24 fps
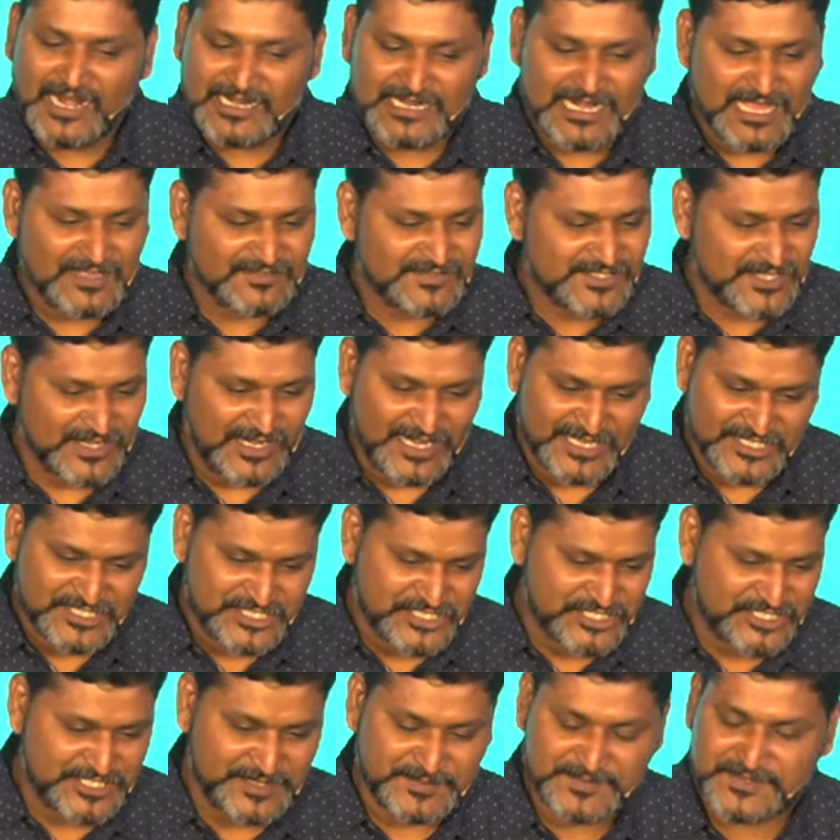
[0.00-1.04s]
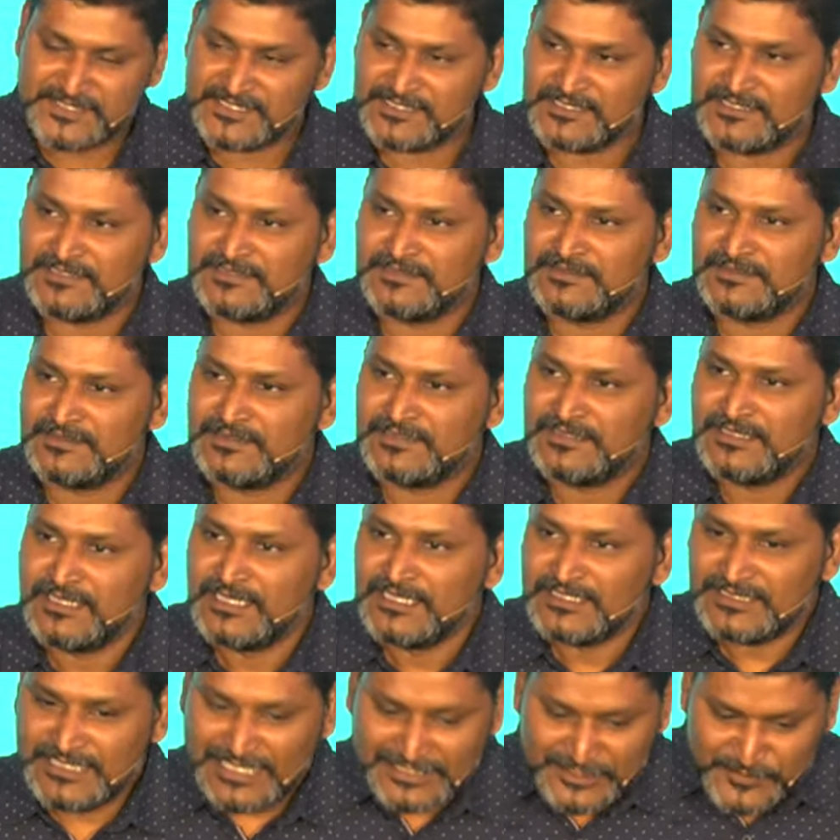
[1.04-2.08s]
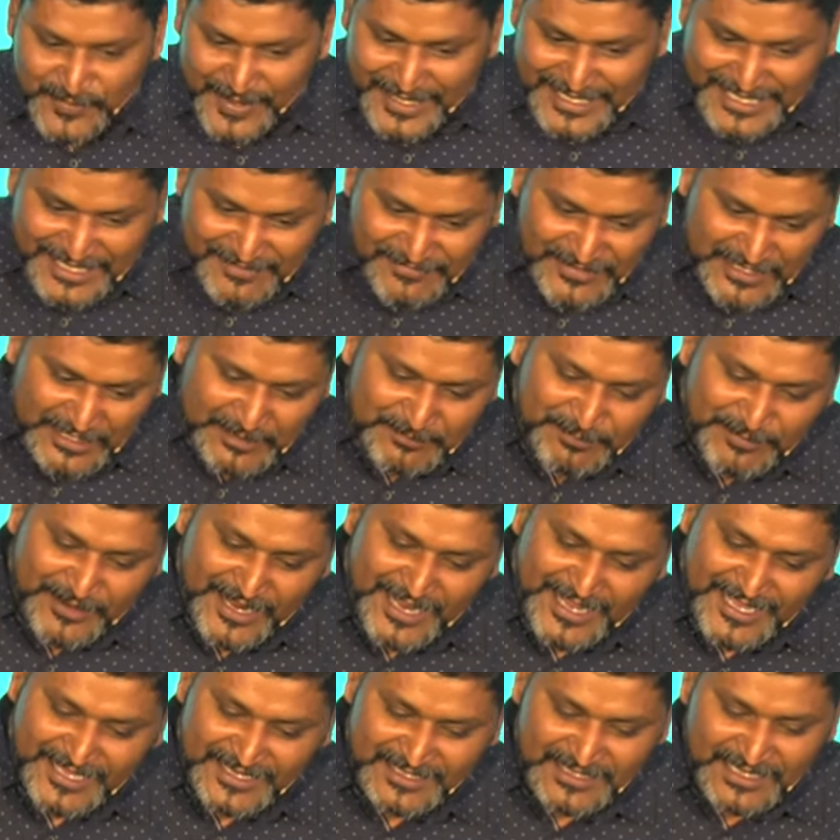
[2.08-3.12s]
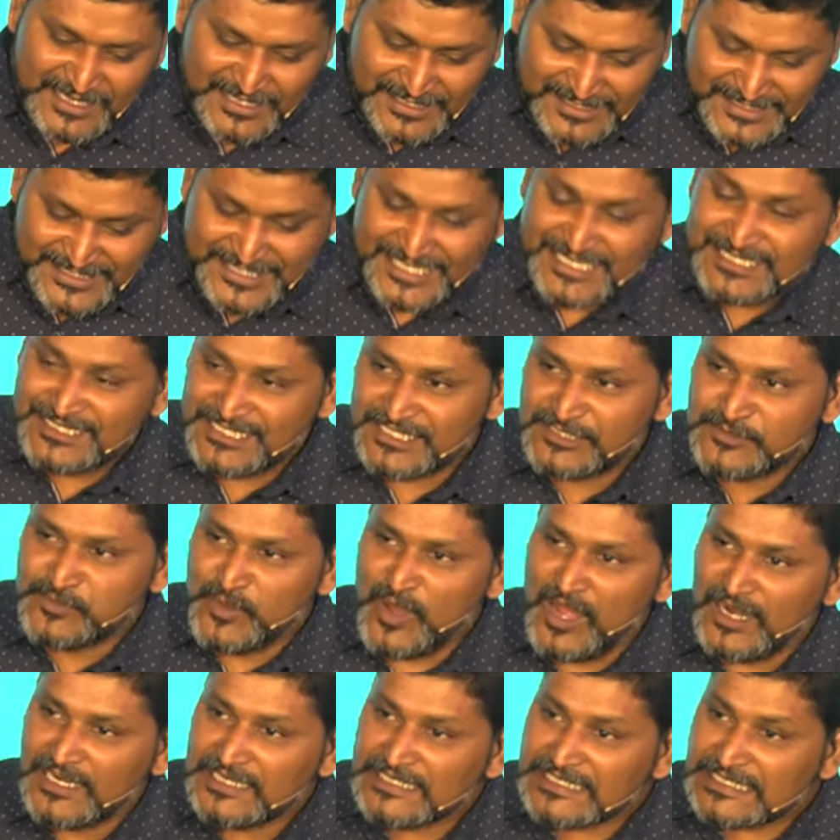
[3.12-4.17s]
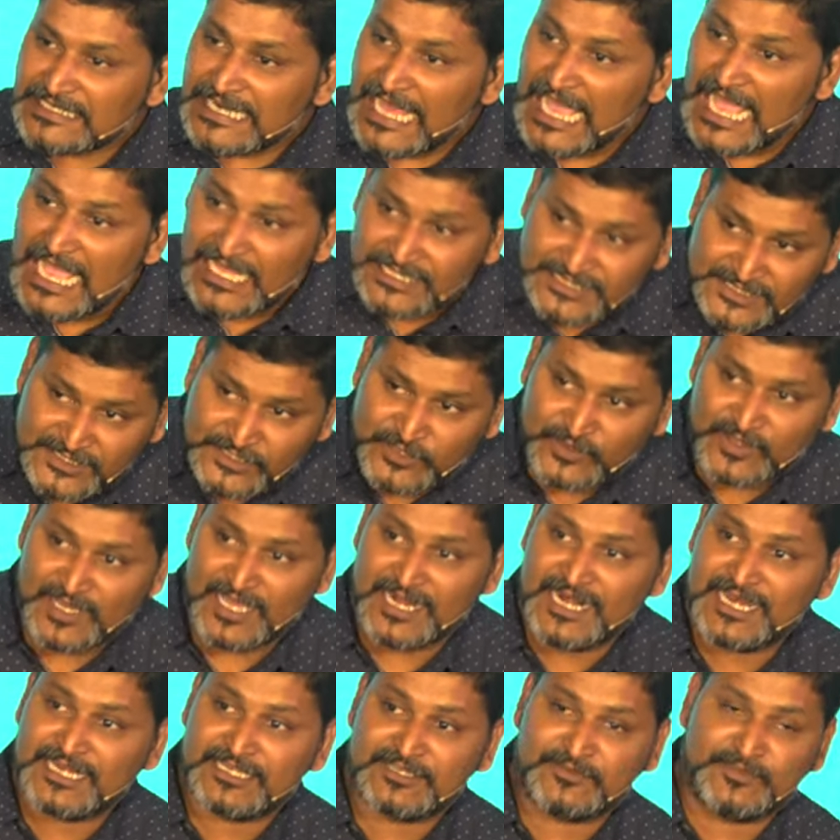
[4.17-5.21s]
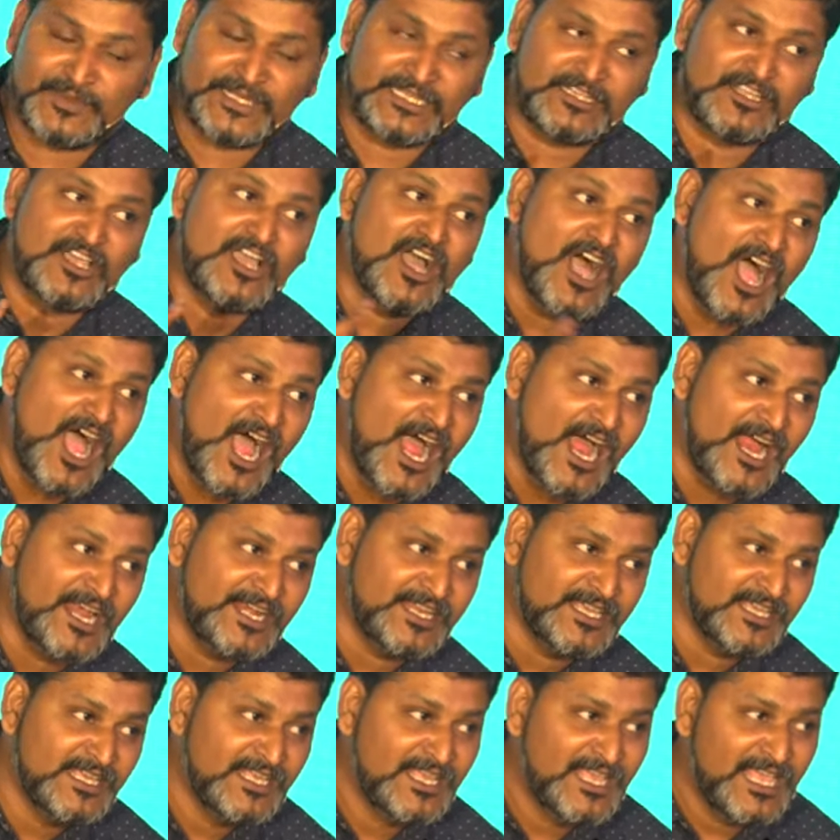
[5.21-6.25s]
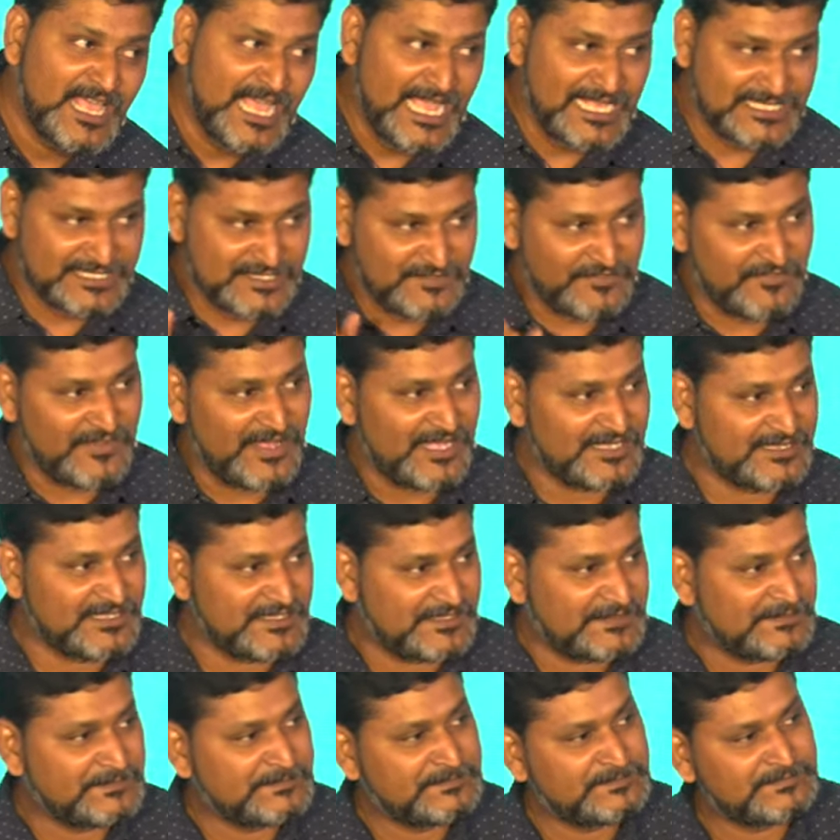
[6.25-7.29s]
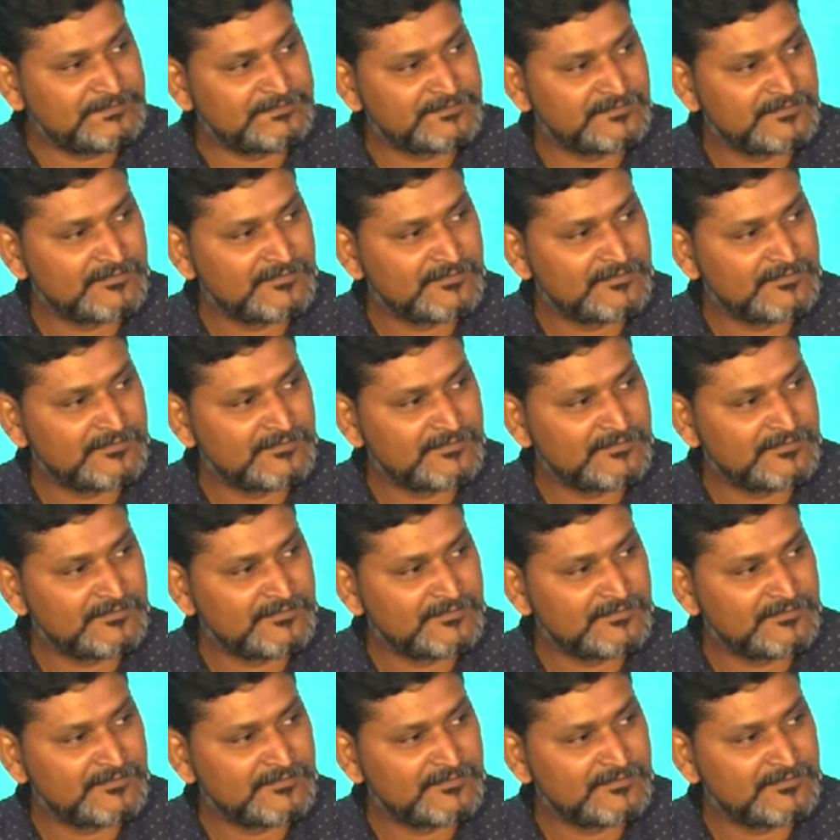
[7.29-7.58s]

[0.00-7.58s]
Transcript: God loves relationships. That's why, even in prayer, Jesus wanted us to connect with God as a father.